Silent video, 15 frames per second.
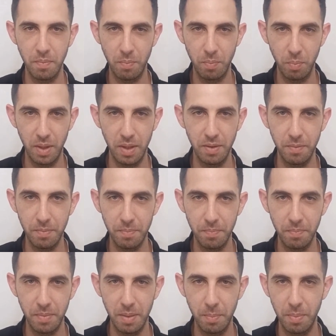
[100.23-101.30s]
When
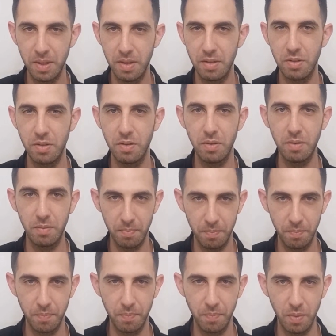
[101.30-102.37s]
they meet,
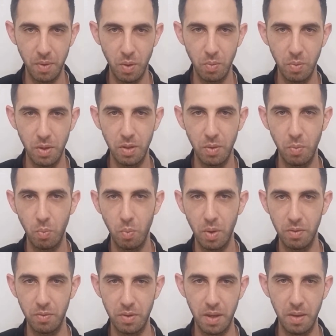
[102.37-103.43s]
only one
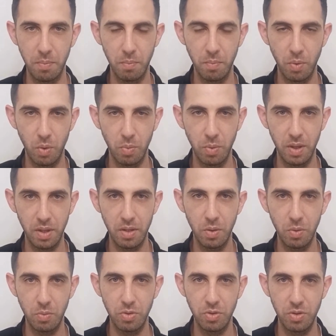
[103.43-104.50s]
of them already
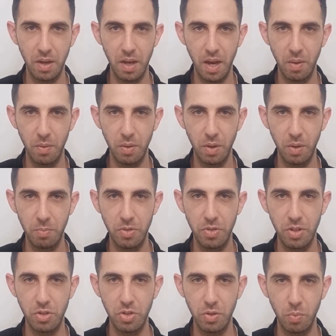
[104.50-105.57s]
knows how the
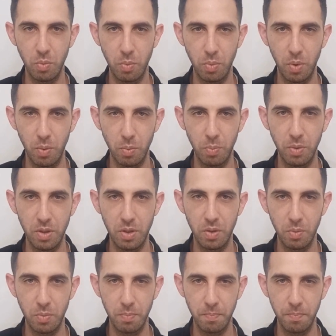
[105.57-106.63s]
conversation will probably
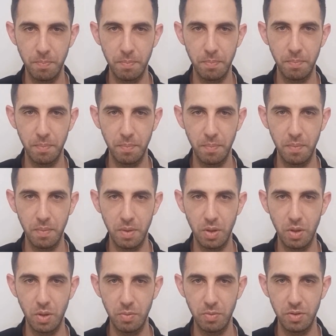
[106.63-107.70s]
go. The
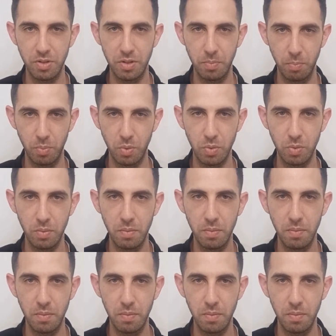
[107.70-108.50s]
curve is simple.